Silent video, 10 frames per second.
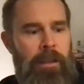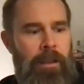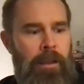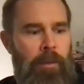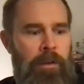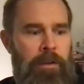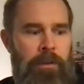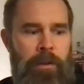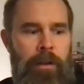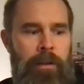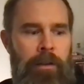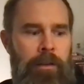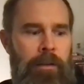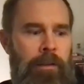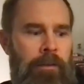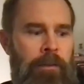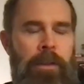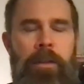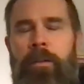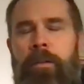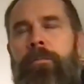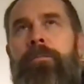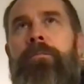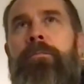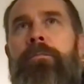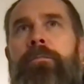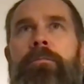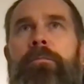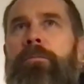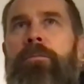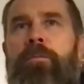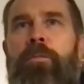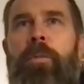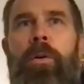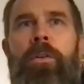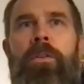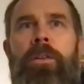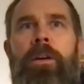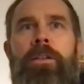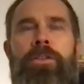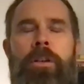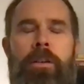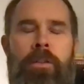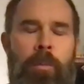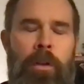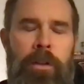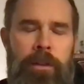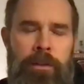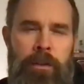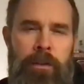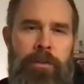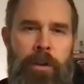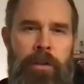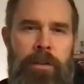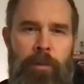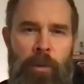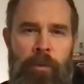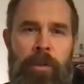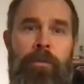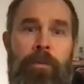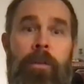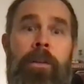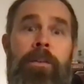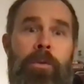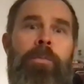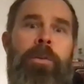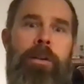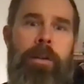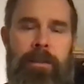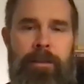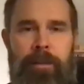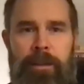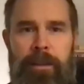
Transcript: And I wanted to try the video mode. So I shot a small instruction movie for this new product.